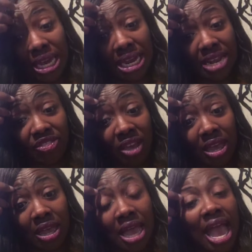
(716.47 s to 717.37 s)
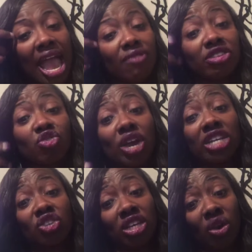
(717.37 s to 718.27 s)
anything, having
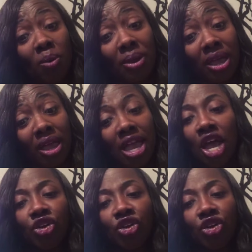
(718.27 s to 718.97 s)
trash in your bed,